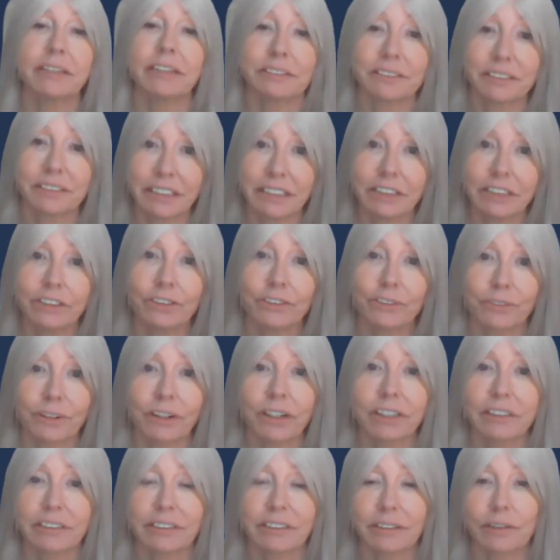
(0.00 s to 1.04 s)
seniors'
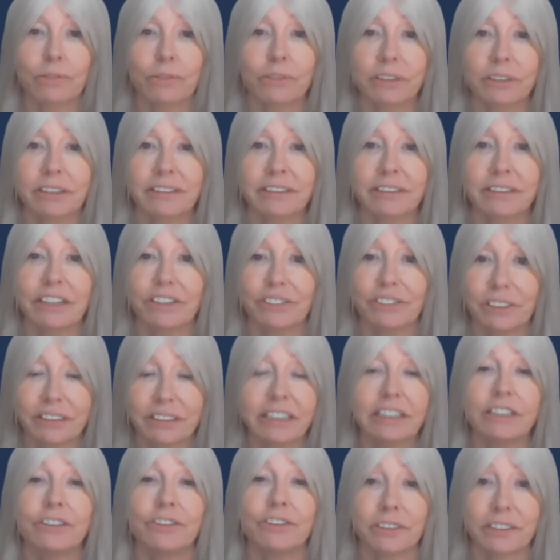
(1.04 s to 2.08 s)
rights organisations
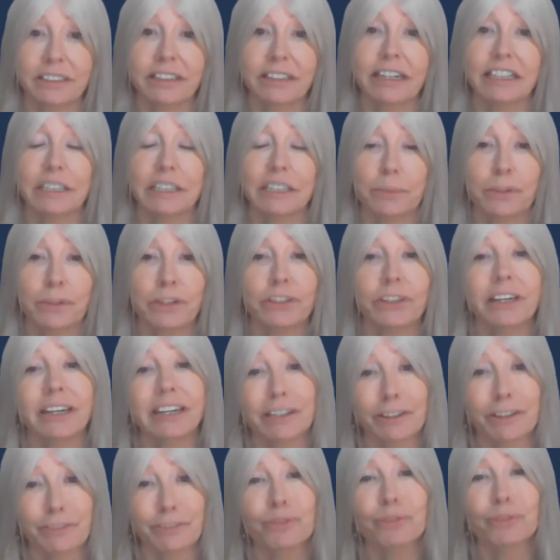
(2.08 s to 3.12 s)
in your states where you can
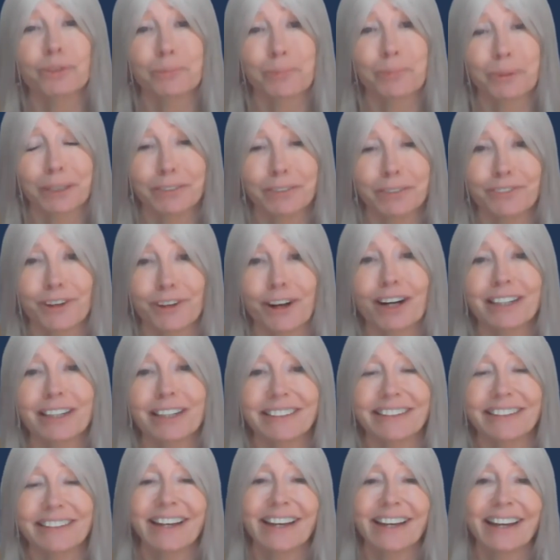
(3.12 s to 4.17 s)
get affordable
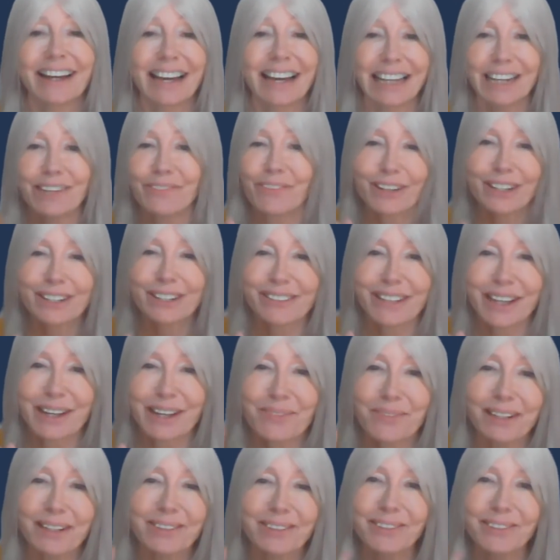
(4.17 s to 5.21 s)
advice. And if I can say
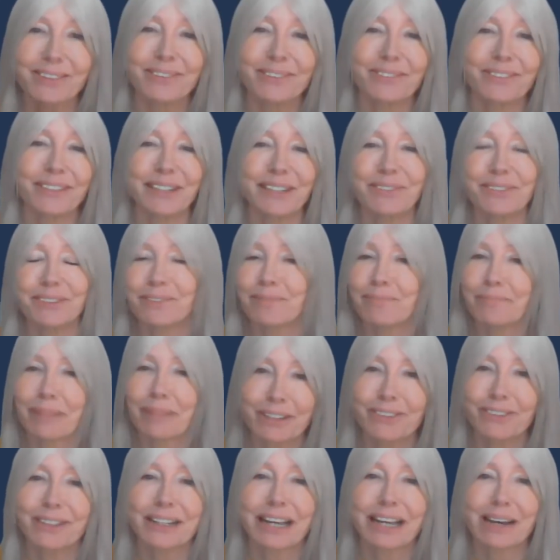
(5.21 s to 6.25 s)
one sort of thing, with a
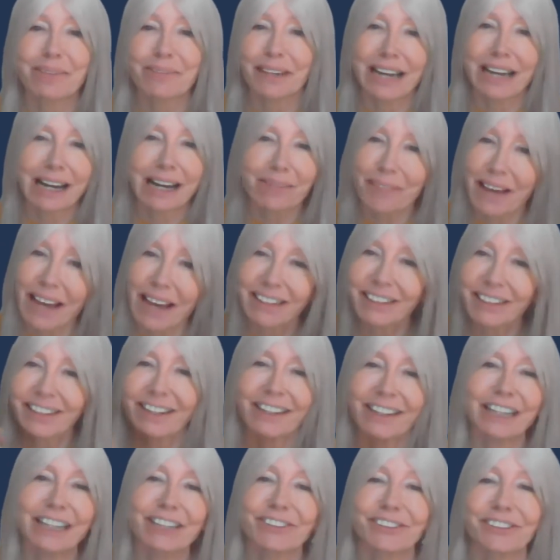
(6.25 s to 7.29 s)
budget coming up and an
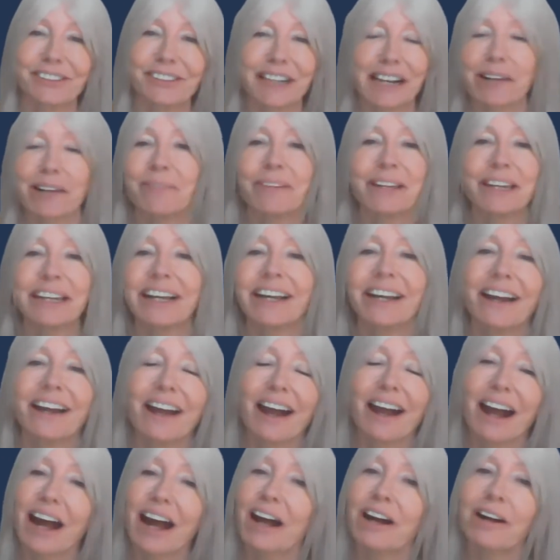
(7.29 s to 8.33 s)
election coming,
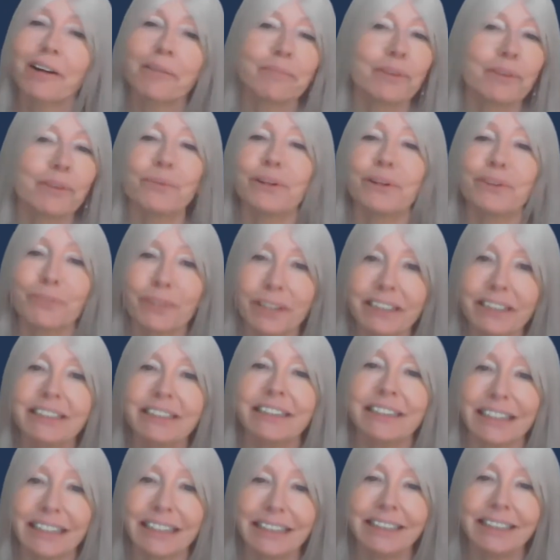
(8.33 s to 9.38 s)
we really
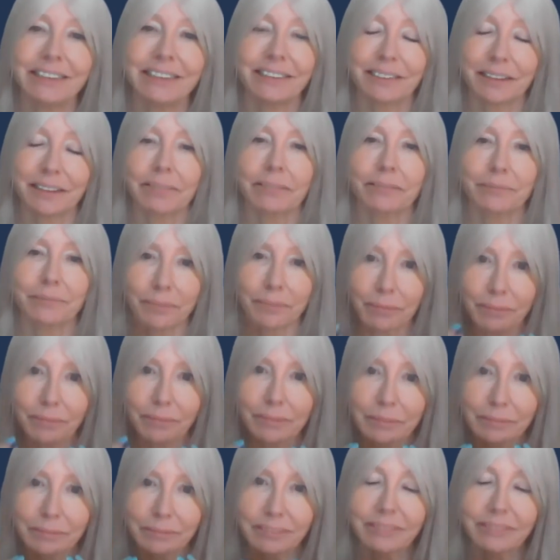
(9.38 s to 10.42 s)
need
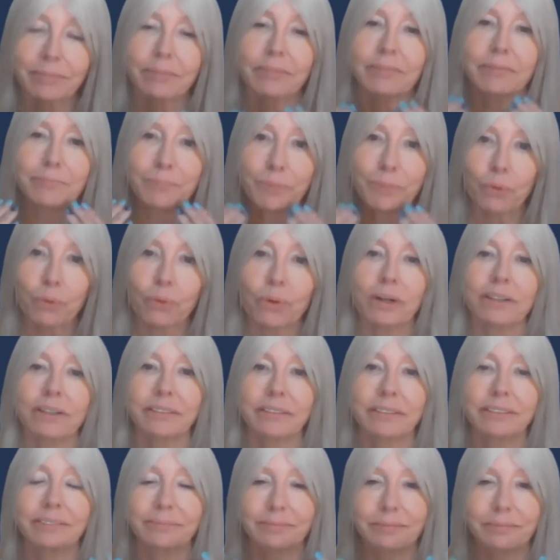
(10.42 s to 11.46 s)

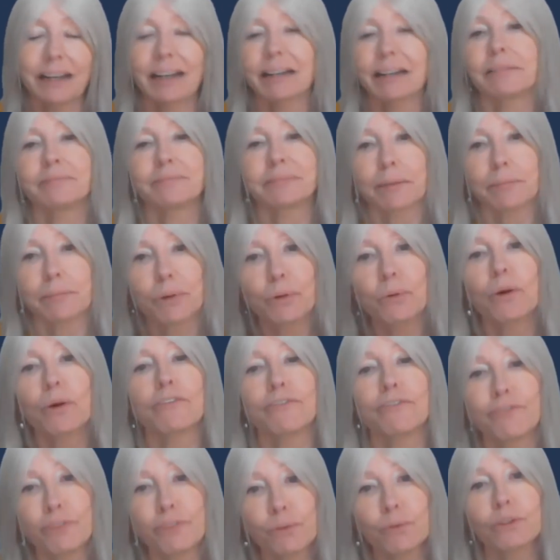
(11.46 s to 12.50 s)
more
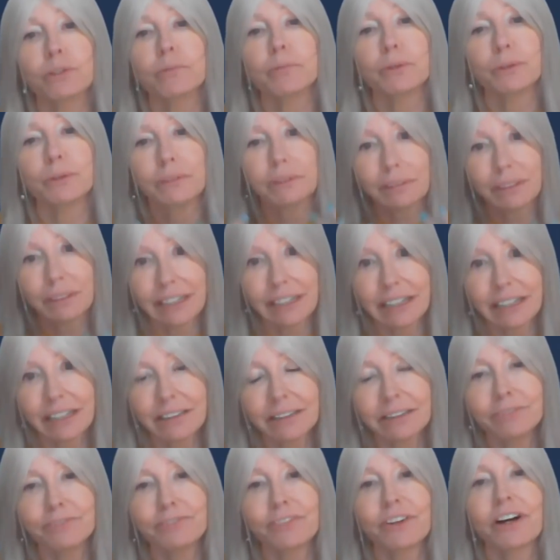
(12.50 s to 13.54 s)
affordable legal
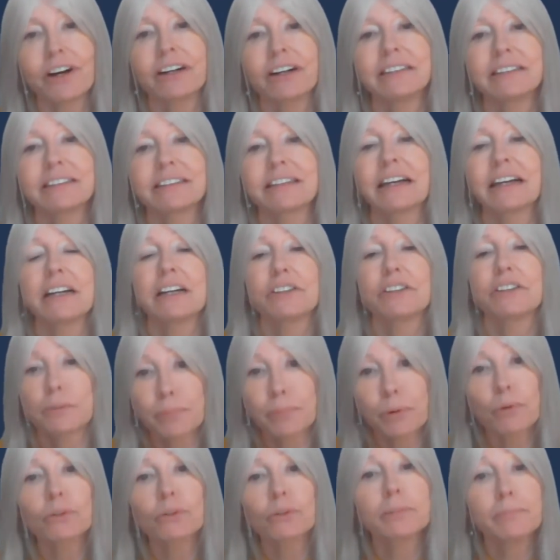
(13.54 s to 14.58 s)
advice
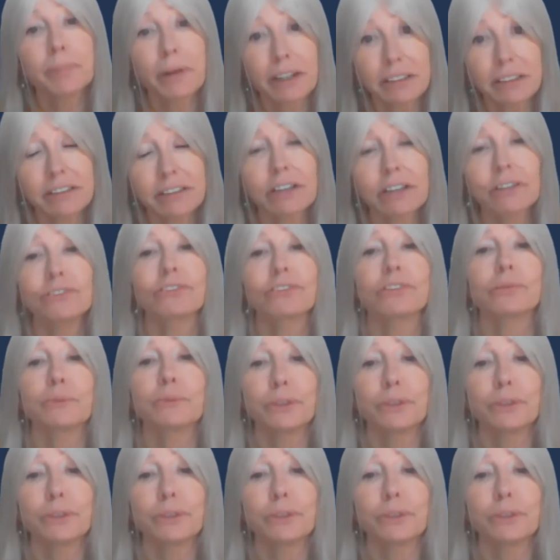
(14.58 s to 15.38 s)
supported by social